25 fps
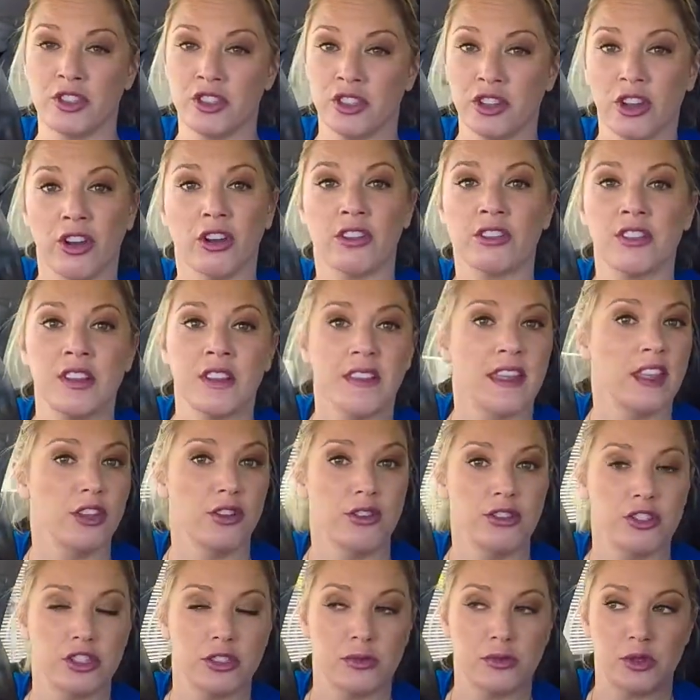so go onto their
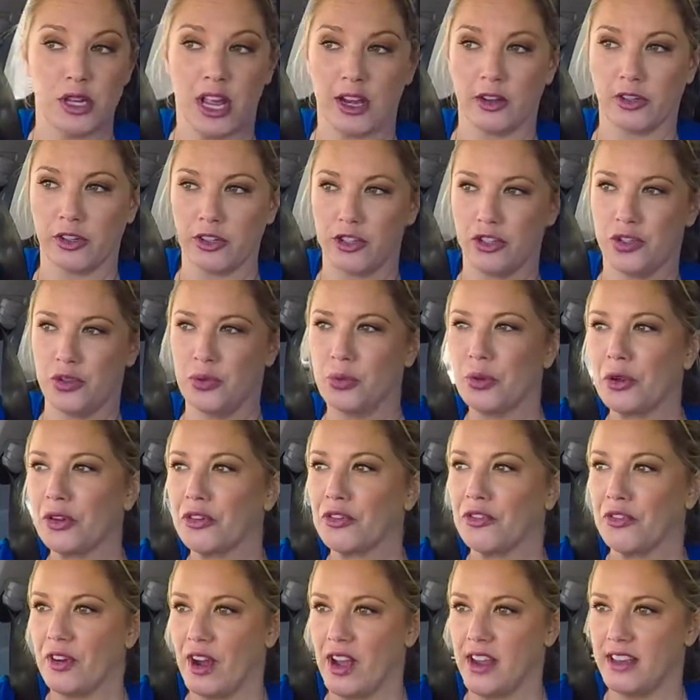YouTube channel because you
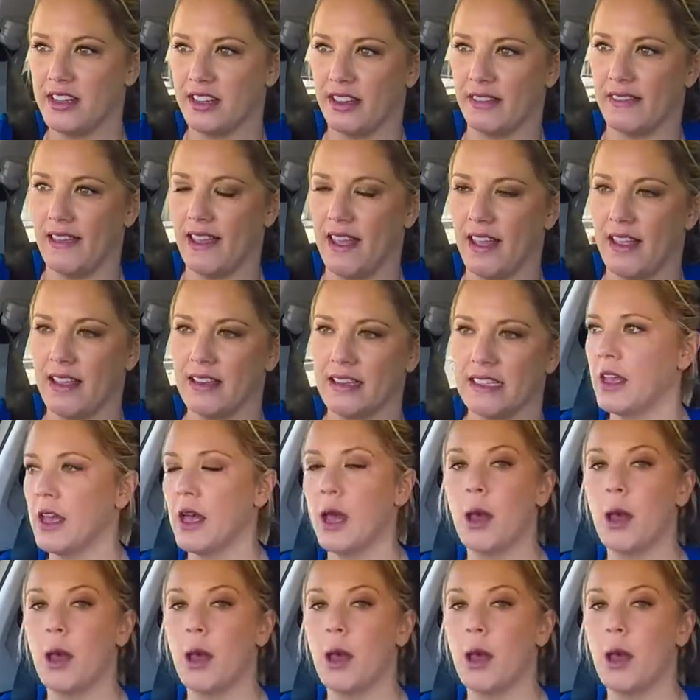will find it there.